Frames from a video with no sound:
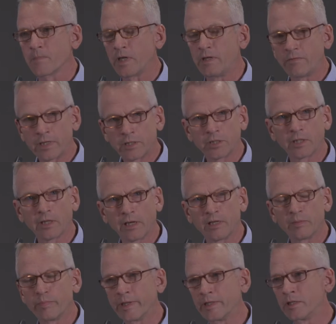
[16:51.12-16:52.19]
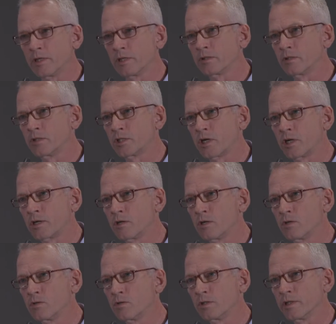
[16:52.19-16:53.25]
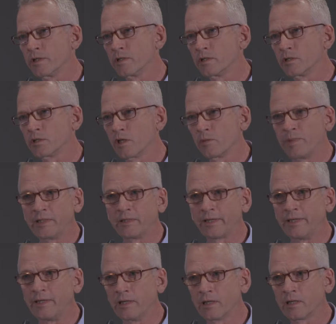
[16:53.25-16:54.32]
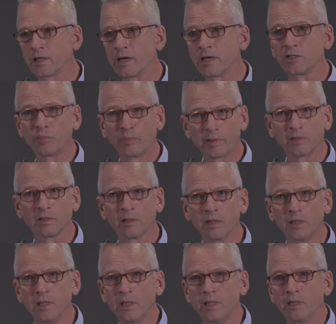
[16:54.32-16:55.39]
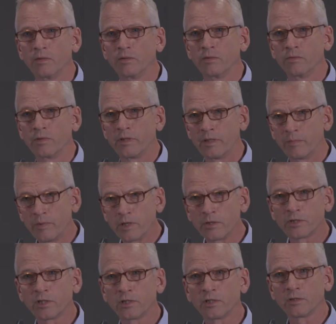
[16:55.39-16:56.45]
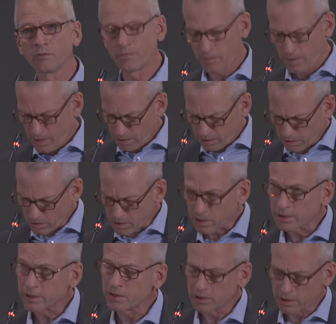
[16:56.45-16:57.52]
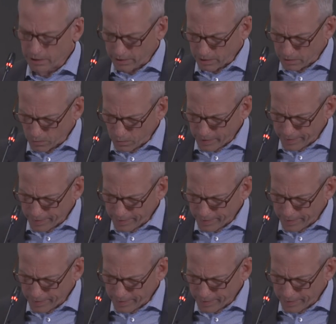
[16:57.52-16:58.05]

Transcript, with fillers: investigated by Dr. Charcot at the Salpêtrière Hospital with hypnosis of so called hysterical